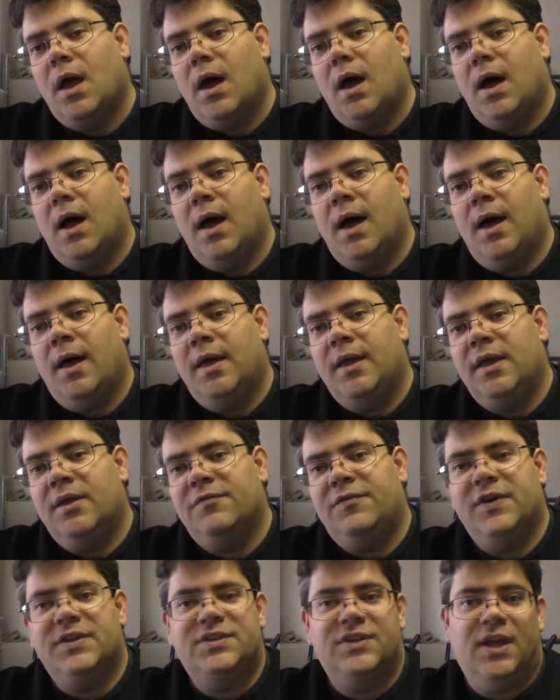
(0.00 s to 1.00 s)
Uh,
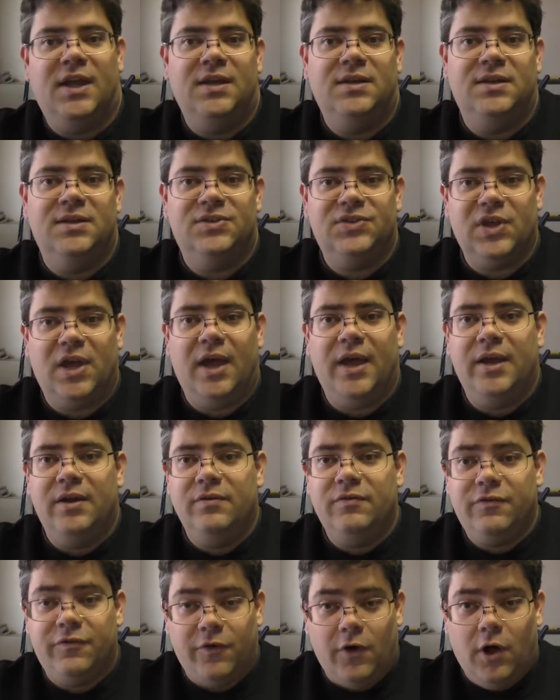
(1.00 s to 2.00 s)
if it's a design
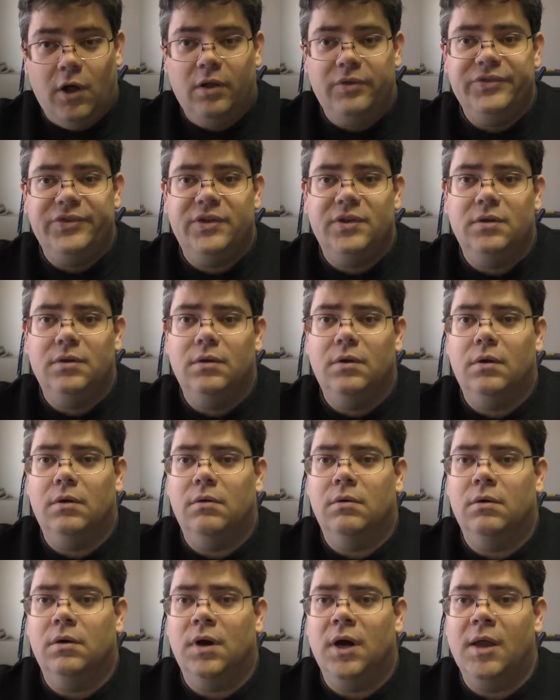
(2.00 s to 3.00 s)
fault
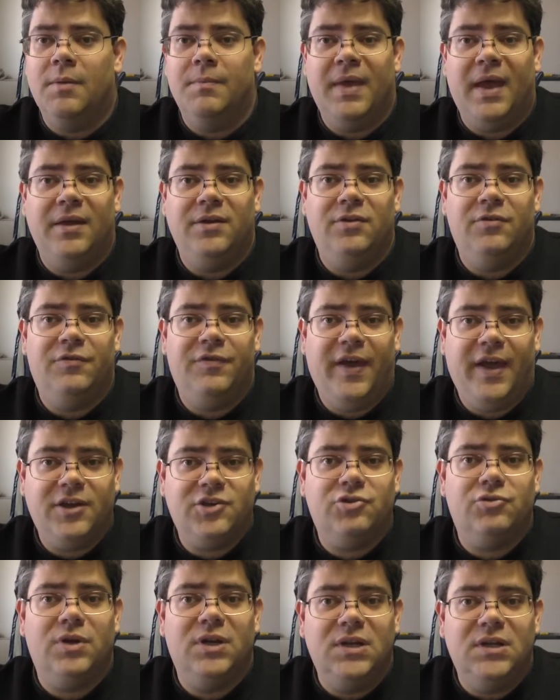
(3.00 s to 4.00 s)
or a
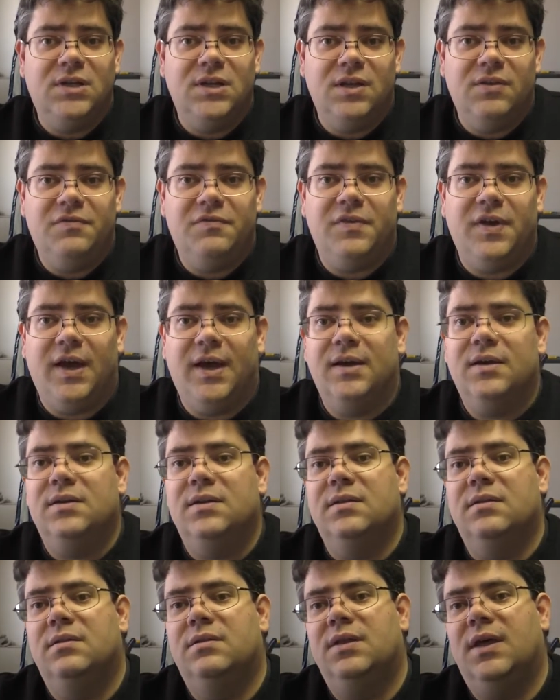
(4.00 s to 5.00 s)
manufacturing defect,
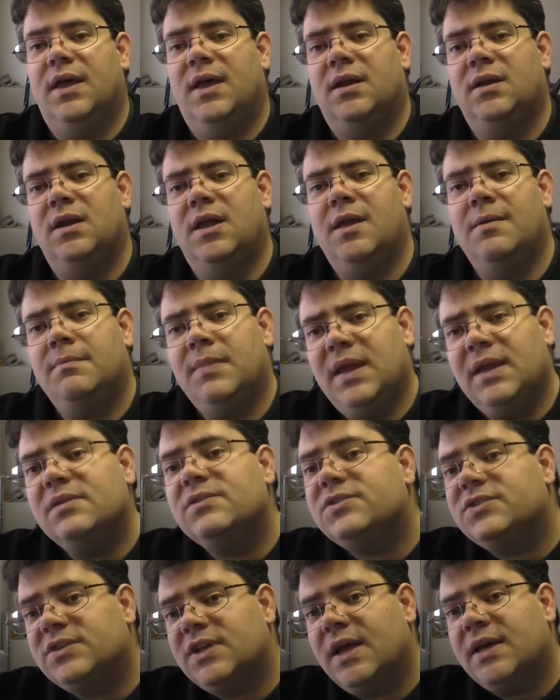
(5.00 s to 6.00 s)
then it
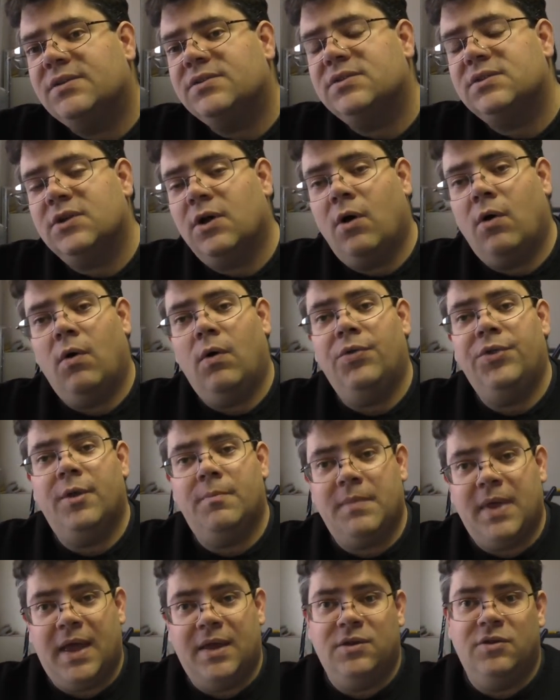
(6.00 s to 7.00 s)
makes sense to hold the
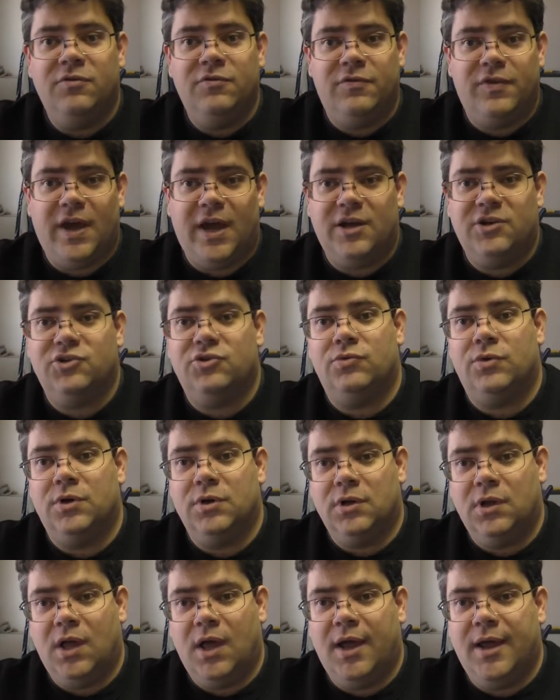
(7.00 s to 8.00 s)
manufacturer
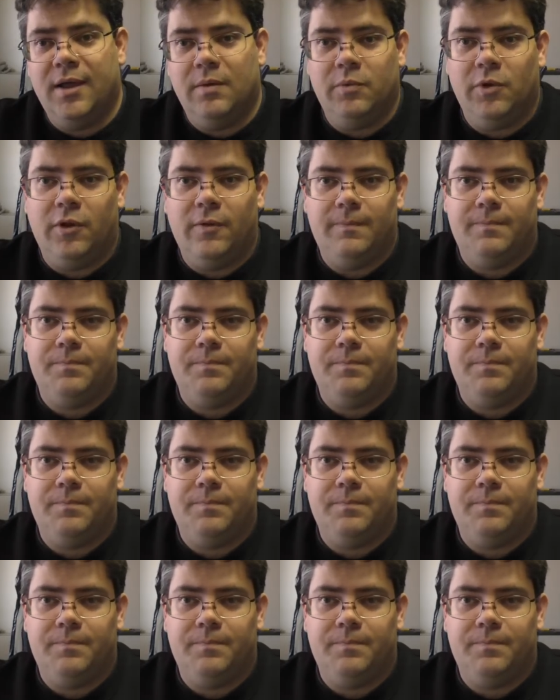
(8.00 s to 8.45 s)
liable.